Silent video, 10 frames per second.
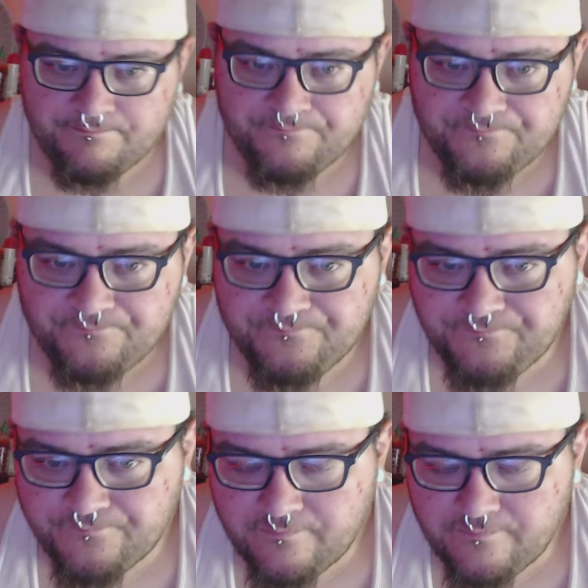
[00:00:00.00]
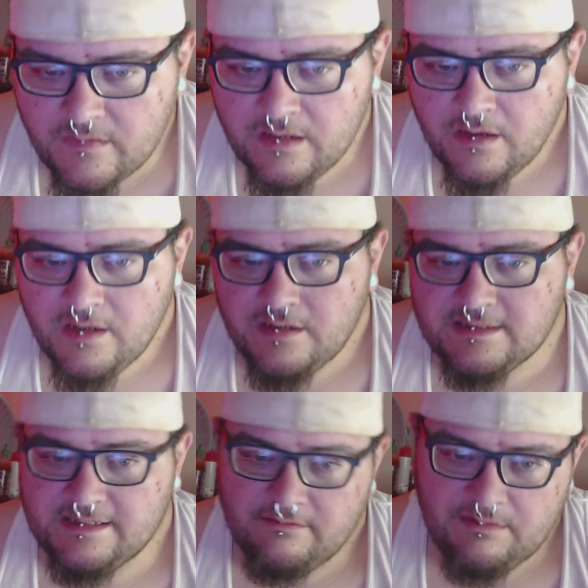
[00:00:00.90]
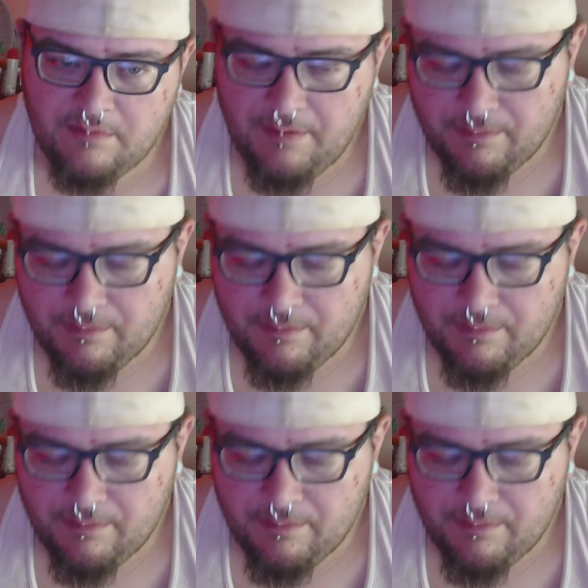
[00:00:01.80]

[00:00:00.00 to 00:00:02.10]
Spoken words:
So you can read my paperwork any day you want, bro.